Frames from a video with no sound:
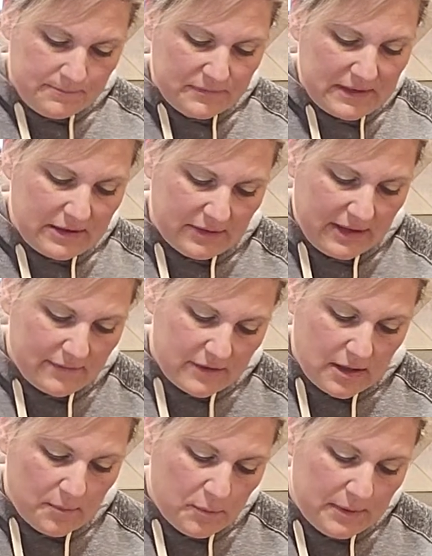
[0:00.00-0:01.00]
They only have a
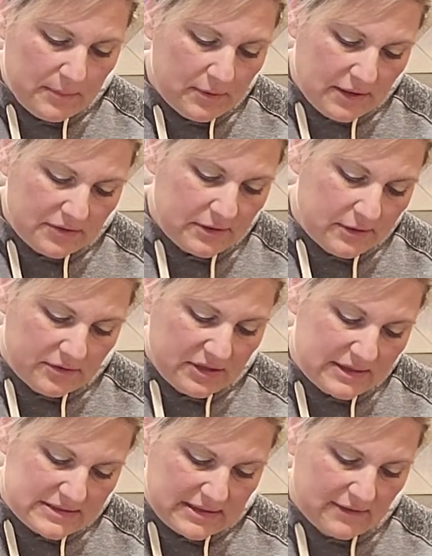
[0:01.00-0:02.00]
couple people at their
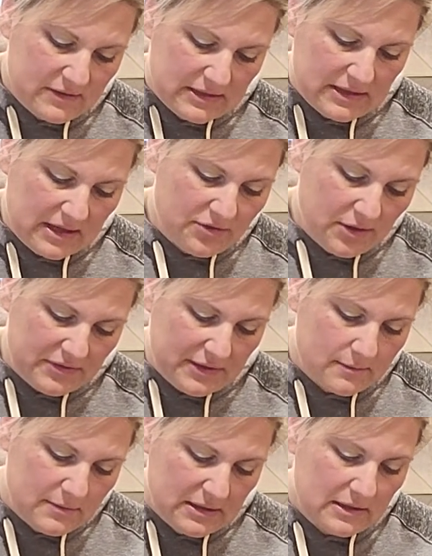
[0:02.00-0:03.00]
Thanksgiving, and I thought
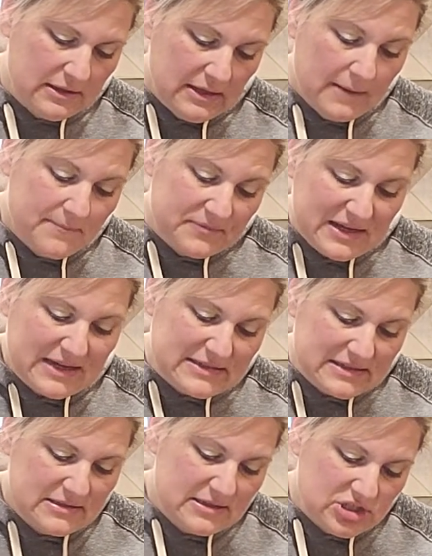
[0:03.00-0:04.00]
that'd be a nice
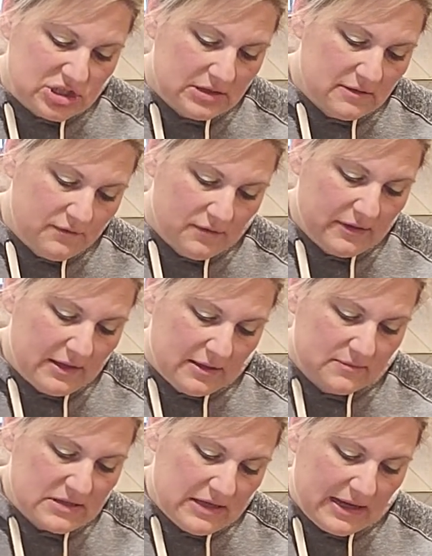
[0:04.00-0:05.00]
addition for
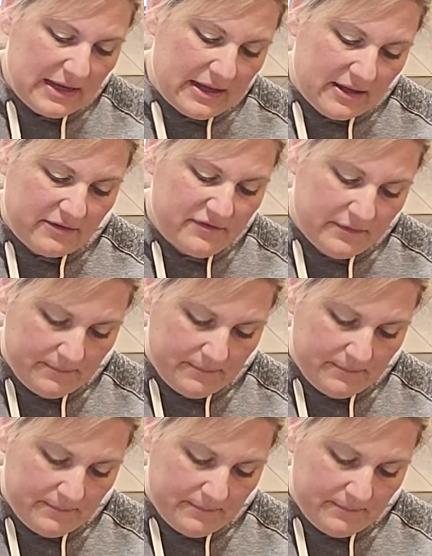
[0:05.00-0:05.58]
them to have.